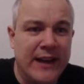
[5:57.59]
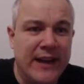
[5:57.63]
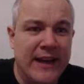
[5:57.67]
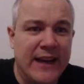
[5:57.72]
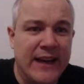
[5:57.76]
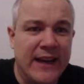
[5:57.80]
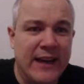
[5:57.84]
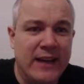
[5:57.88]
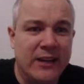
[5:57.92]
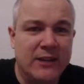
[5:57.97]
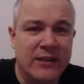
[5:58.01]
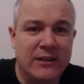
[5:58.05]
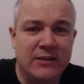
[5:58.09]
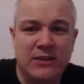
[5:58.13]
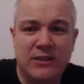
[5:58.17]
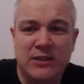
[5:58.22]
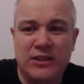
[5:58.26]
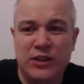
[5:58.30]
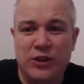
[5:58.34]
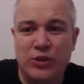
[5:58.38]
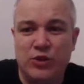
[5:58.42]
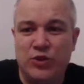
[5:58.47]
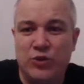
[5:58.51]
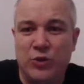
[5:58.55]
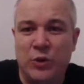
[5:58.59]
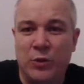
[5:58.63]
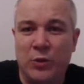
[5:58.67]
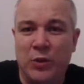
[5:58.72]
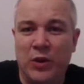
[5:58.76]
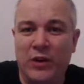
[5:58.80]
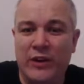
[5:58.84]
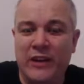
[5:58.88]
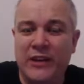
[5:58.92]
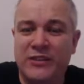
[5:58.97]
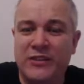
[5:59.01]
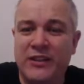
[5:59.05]
And
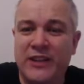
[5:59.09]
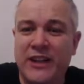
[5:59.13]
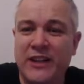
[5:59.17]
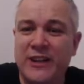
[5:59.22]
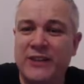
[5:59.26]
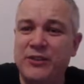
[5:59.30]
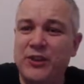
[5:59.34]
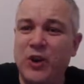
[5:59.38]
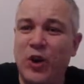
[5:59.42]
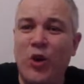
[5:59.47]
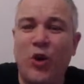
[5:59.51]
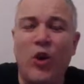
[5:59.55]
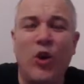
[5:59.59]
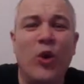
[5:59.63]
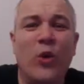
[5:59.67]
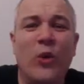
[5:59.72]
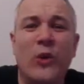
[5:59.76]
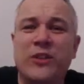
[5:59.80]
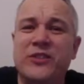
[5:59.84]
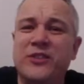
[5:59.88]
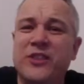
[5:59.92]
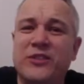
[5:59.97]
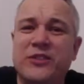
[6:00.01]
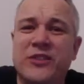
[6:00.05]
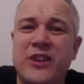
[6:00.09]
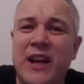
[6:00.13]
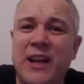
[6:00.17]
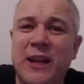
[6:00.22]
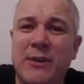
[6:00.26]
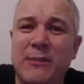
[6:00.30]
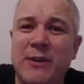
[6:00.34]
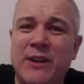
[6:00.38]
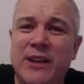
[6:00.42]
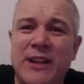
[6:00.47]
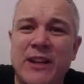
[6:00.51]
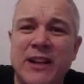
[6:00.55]
usual one, isn't it? Always
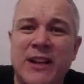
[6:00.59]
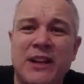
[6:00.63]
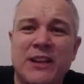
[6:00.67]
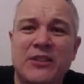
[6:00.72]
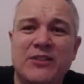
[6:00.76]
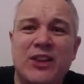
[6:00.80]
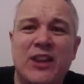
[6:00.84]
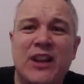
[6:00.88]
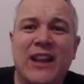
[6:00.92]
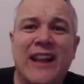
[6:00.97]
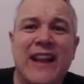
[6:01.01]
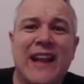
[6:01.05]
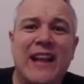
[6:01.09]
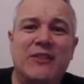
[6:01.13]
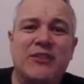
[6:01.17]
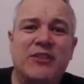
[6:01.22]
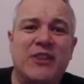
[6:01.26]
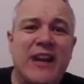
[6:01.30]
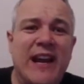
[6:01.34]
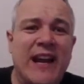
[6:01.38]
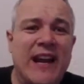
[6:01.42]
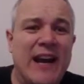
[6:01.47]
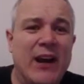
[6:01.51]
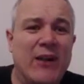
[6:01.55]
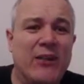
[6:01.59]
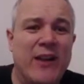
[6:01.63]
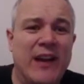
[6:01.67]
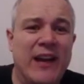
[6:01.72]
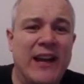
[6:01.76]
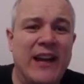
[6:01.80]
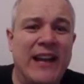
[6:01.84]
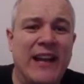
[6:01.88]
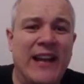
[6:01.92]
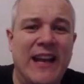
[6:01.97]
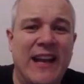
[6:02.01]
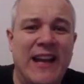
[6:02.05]
the same. So let's get
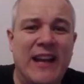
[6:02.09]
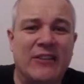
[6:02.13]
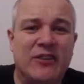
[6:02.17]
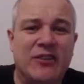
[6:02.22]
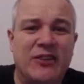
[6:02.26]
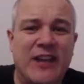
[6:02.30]
out there.